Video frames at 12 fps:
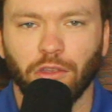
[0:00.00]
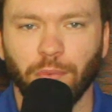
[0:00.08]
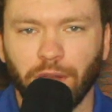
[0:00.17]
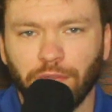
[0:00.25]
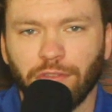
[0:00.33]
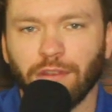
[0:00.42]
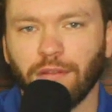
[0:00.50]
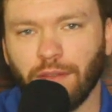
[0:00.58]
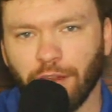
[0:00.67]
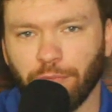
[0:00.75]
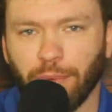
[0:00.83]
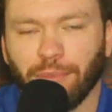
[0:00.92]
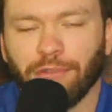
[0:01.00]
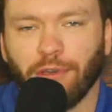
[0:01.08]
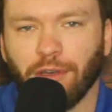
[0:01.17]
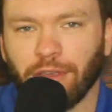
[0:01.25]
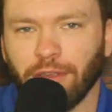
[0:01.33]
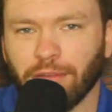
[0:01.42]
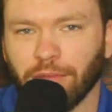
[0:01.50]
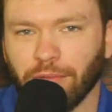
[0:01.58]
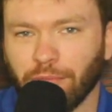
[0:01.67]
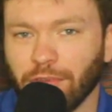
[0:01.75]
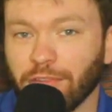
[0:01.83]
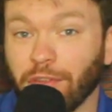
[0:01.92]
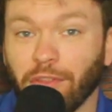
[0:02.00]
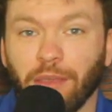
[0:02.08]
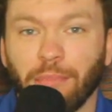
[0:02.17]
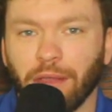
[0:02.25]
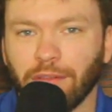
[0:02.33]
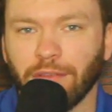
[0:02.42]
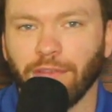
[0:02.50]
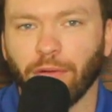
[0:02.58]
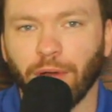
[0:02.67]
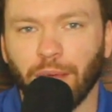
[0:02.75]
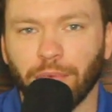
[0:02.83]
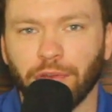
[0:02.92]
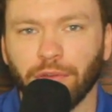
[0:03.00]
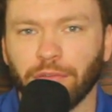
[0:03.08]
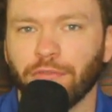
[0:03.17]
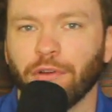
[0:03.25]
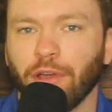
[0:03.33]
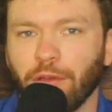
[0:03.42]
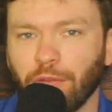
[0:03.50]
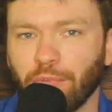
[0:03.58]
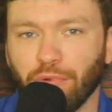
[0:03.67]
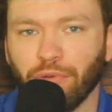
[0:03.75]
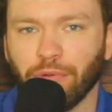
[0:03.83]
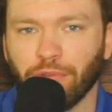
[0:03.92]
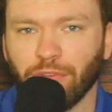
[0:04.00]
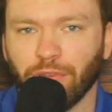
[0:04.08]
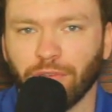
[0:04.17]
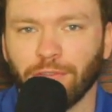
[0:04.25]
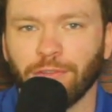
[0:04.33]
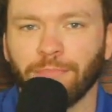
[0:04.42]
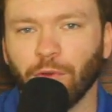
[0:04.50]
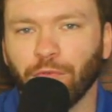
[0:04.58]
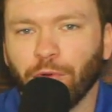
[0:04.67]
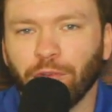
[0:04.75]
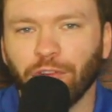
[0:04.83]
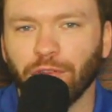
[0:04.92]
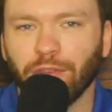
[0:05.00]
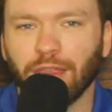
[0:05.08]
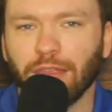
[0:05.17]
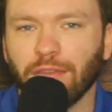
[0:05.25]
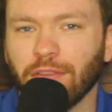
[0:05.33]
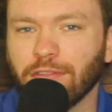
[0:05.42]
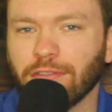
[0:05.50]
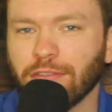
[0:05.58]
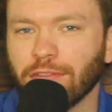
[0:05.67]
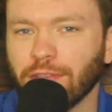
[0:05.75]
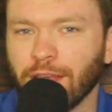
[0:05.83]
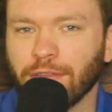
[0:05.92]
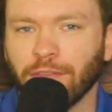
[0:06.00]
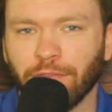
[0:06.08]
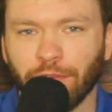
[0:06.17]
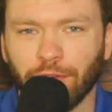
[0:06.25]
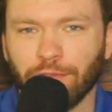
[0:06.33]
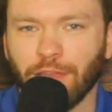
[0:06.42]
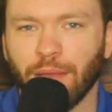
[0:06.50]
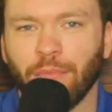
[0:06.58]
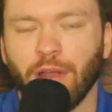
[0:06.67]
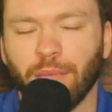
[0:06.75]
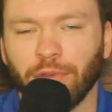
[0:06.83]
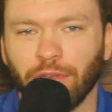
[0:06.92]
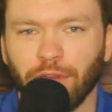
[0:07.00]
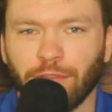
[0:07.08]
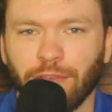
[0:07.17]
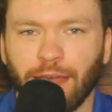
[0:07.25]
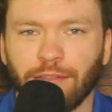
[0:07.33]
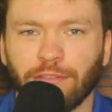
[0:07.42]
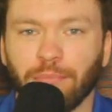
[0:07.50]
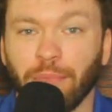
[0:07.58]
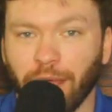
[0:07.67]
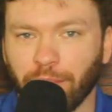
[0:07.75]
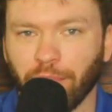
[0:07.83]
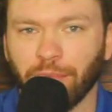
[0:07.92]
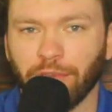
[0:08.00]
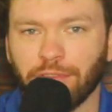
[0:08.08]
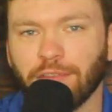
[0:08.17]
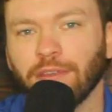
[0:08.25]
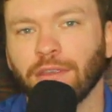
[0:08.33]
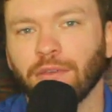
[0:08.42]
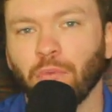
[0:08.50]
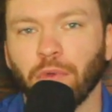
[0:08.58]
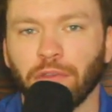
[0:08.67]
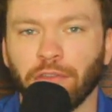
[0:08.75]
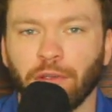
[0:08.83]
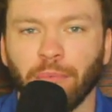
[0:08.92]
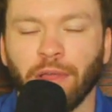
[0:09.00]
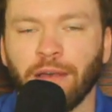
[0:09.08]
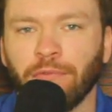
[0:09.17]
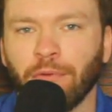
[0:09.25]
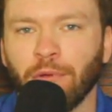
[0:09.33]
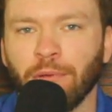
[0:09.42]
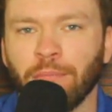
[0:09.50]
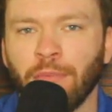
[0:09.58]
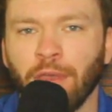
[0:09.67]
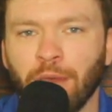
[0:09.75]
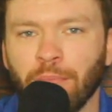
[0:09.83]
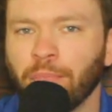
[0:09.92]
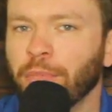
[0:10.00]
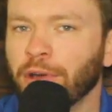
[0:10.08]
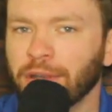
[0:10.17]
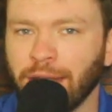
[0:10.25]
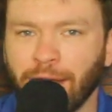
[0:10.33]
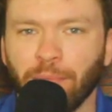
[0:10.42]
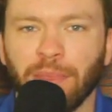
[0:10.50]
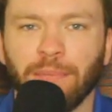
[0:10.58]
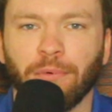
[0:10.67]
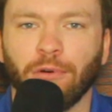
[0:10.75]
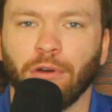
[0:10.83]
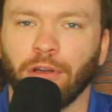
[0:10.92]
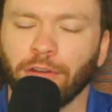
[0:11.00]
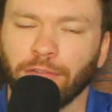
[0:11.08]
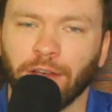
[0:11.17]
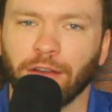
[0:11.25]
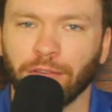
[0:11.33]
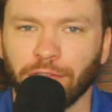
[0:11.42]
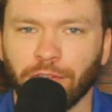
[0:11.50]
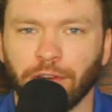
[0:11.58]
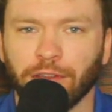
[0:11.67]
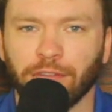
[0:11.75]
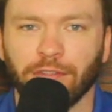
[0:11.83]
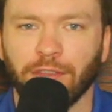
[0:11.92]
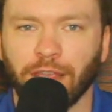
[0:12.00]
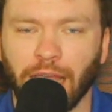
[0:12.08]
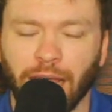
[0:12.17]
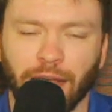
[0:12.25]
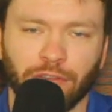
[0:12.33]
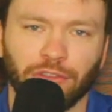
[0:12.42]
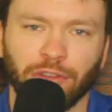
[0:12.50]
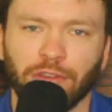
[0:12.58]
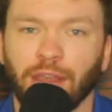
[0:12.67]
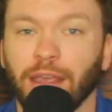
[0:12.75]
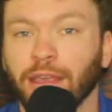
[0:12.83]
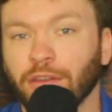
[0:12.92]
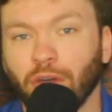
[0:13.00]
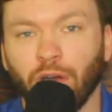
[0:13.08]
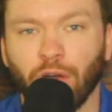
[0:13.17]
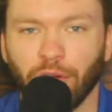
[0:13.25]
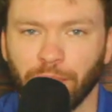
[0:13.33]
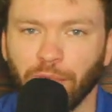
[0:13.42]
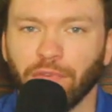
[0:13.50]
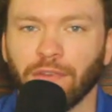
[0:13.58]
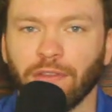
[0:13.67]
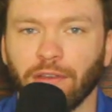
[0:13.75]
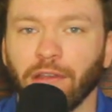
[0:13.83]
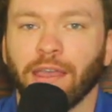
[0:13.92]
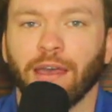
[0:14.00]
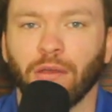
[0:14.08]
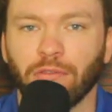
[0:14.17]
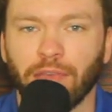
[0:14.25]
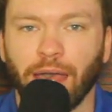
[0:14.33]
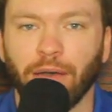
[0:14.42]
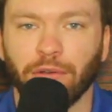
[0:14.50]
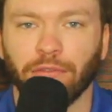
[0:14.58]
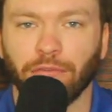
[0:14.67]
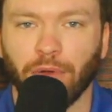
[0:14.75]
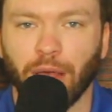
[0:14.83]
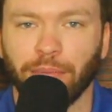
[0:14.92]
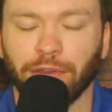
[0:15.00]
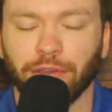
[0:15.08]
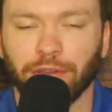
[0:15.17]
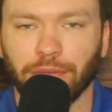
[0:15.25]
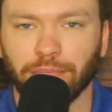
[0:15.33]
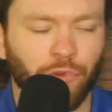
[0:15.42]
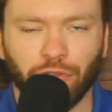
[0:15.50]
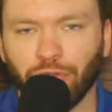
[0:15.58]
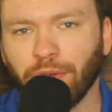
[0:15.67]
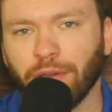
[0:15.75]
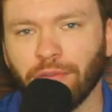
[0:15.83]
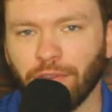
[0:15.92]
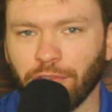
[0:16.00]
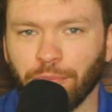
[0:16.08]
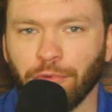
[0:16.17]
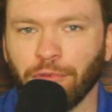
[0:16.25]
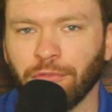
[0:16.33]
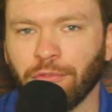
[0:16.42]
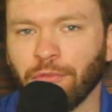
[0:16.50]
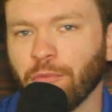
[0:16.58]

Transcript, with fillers: You might have seen a lot of people talking recently about leaving Robinhood for other brokerages. Unfortunately, this is not the first time Robinhood has had some bad publicity with their platform, but now people are finally starting to take action and are moving their accounts out of Robinhood. What triggered this move